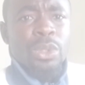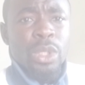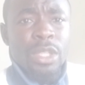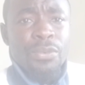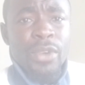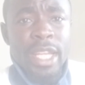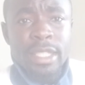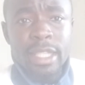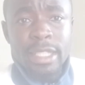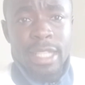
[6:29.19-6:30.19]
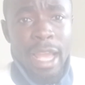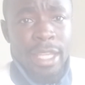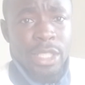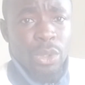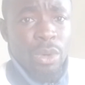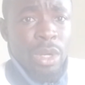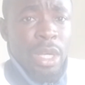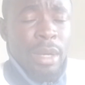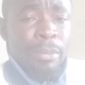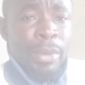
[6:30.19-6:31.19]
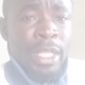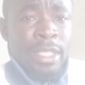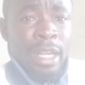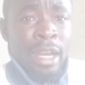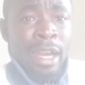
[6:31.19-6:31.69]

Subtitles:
to defend the title. But